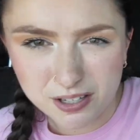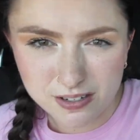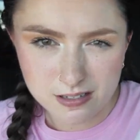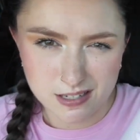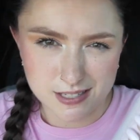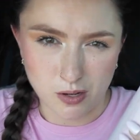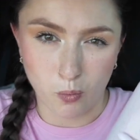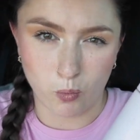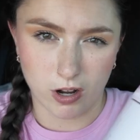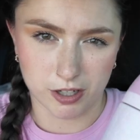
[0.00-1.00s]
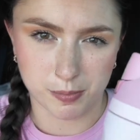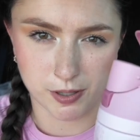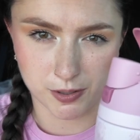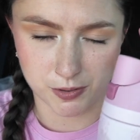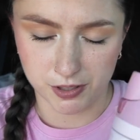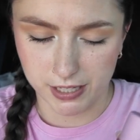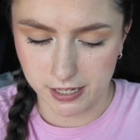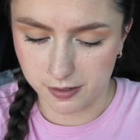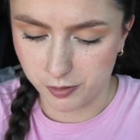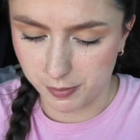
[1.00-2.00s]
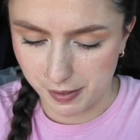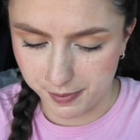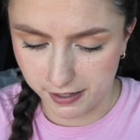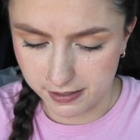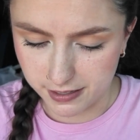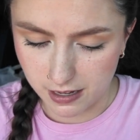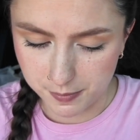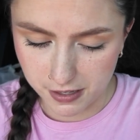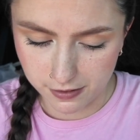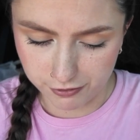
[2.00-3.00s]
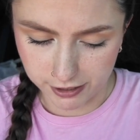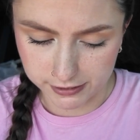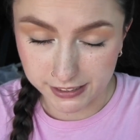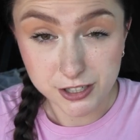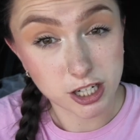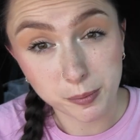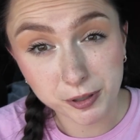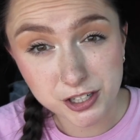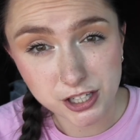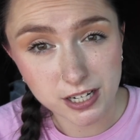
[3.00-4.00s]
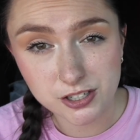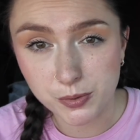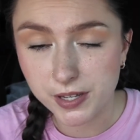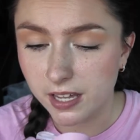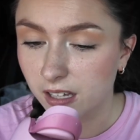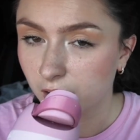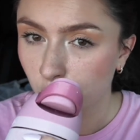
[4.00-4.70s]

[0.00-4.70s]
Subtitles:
cute is this water bottle that one of my parents got me for Teacher Appreciation Week?